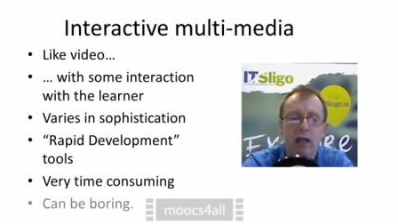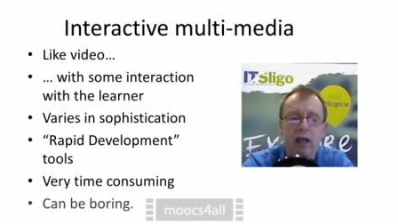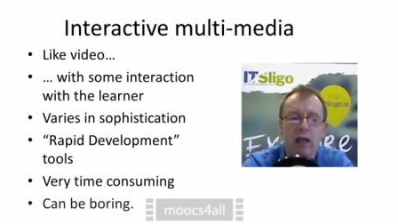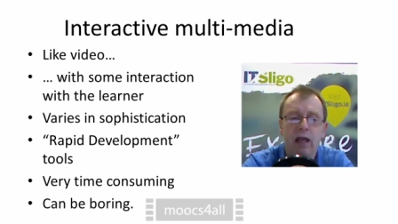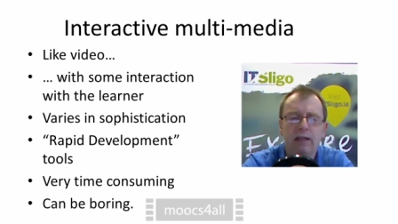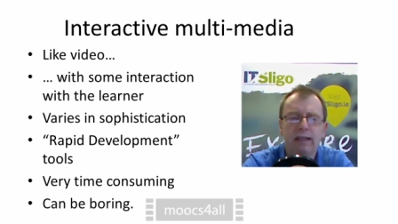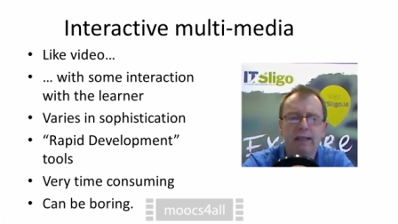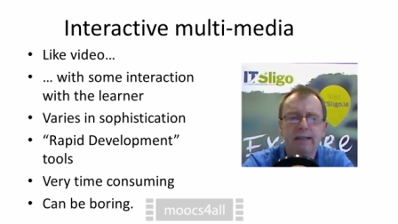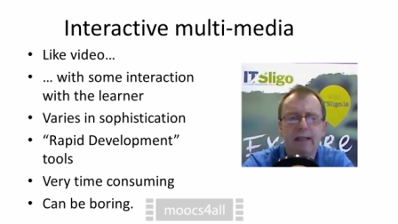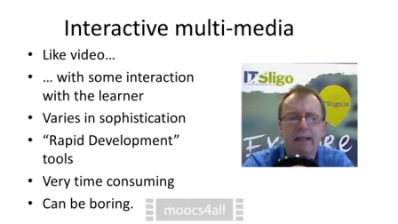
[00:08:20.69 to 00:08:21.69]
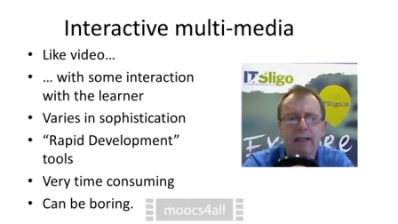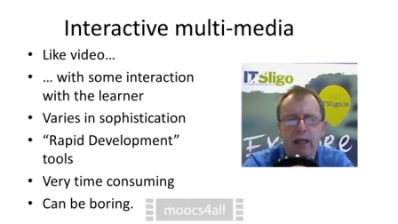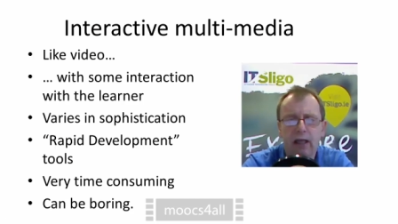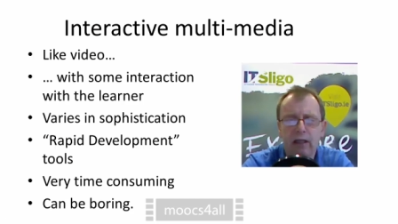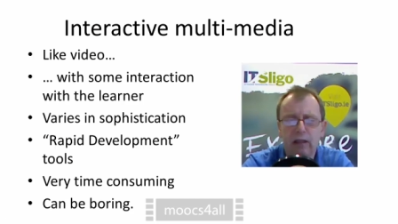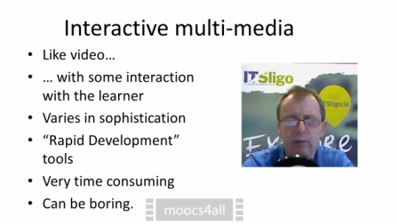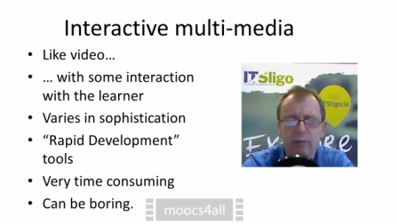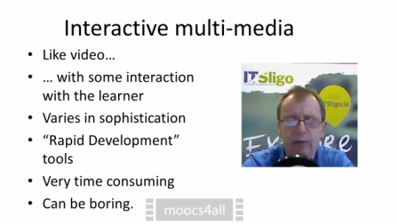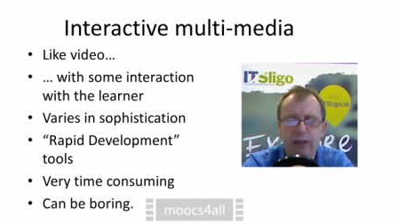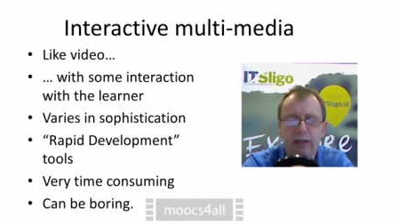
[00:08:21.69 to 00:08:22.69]
And they can
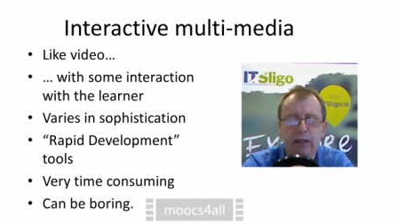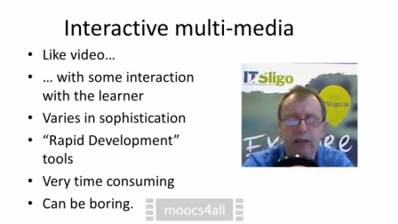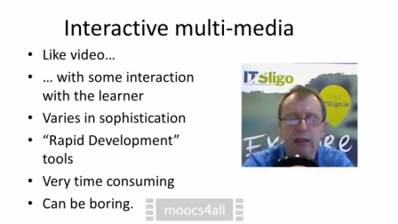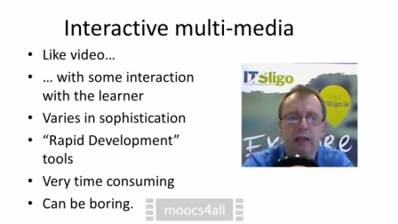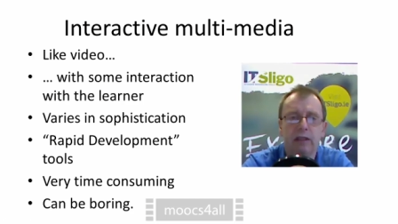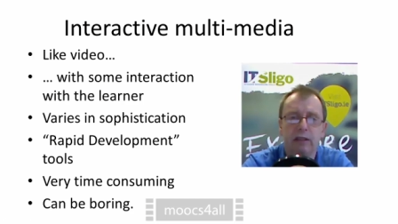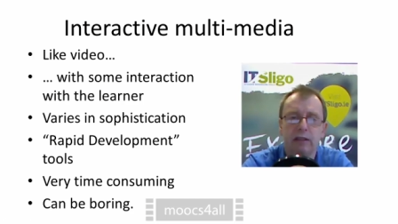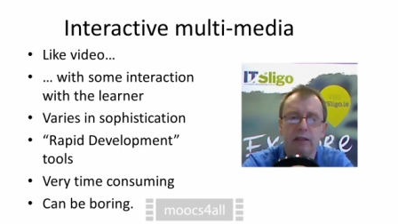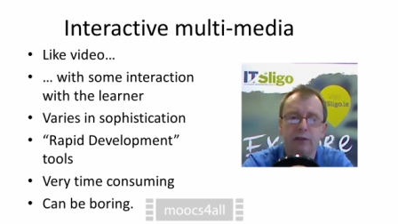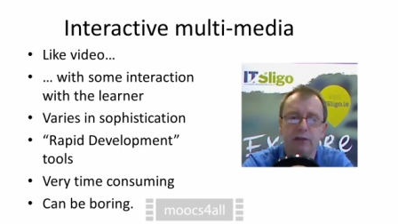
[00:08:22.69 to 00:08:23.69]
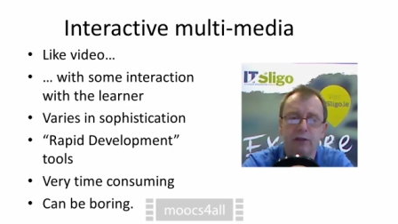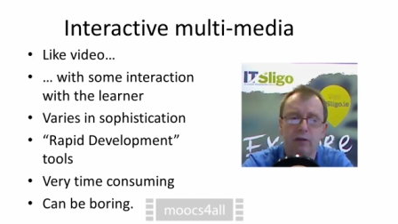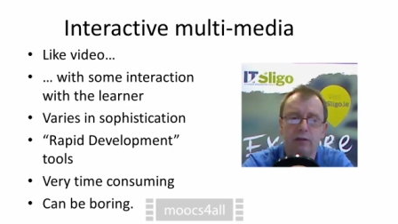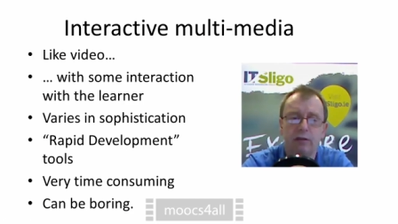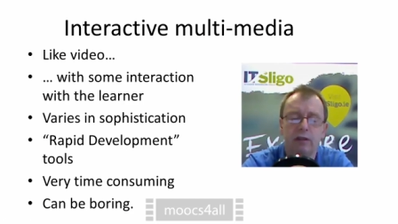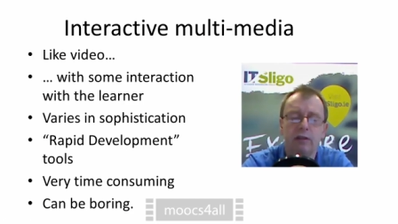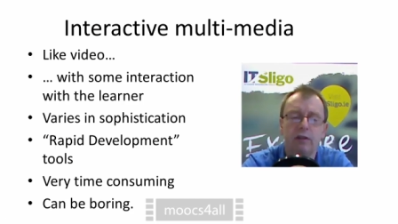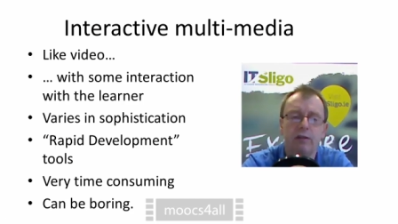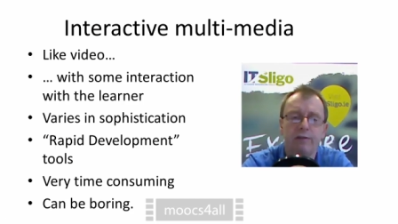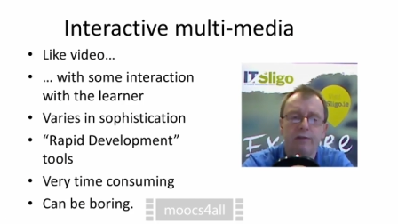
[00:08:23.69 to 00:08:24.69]
be a little dull. A
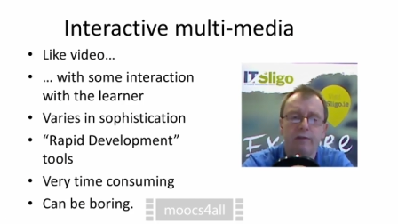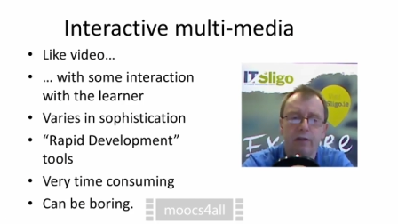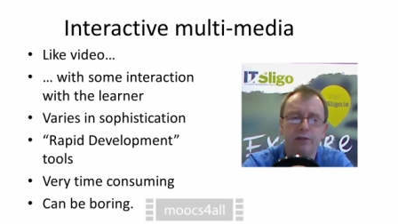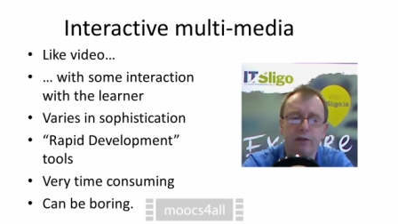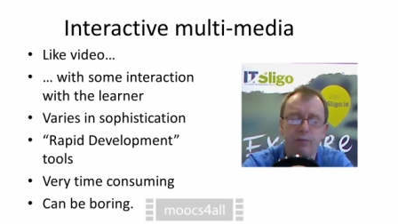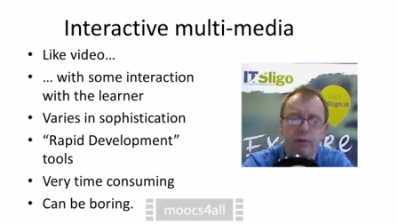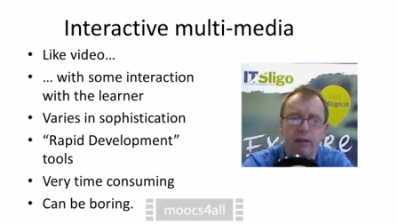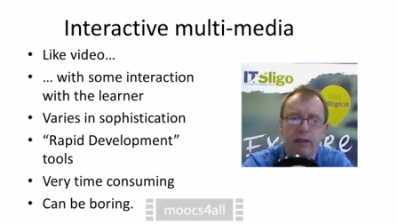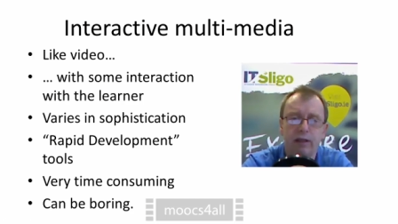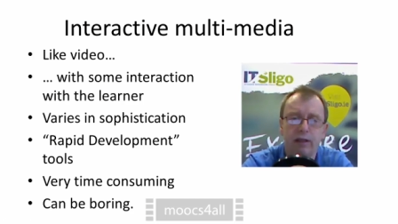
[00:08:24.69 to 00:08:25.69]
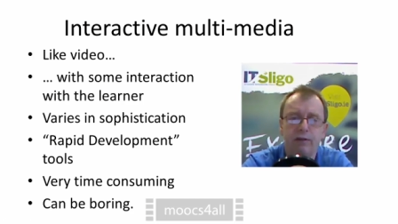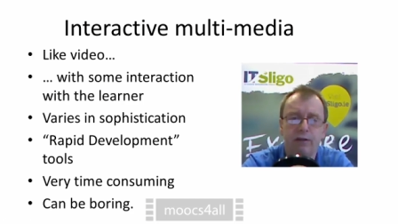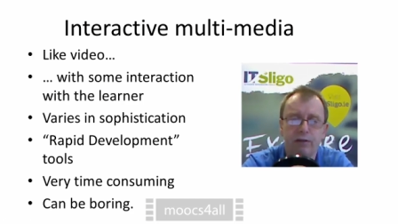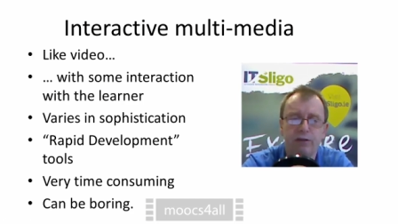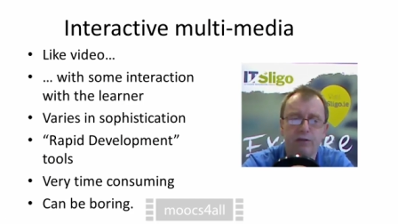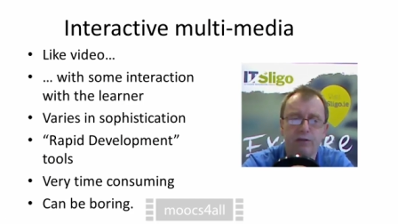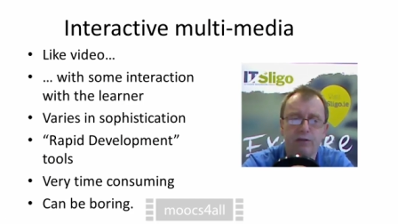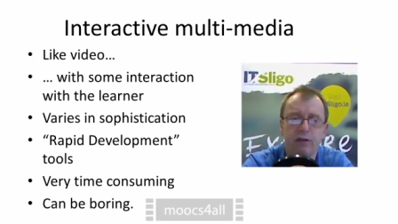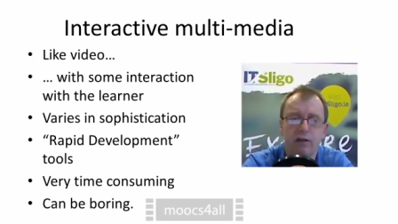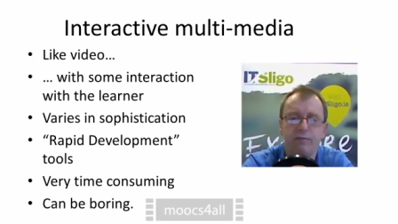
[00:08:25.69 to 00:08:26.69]
lot of learners complain that it's just a
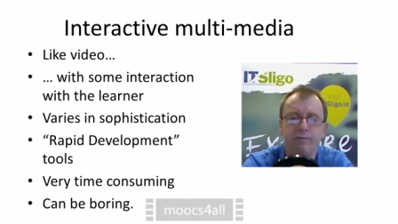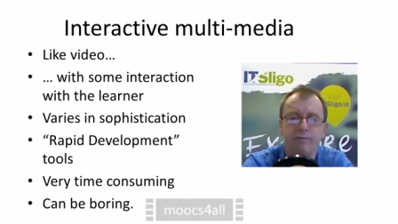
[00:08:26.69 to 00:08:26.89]
lot of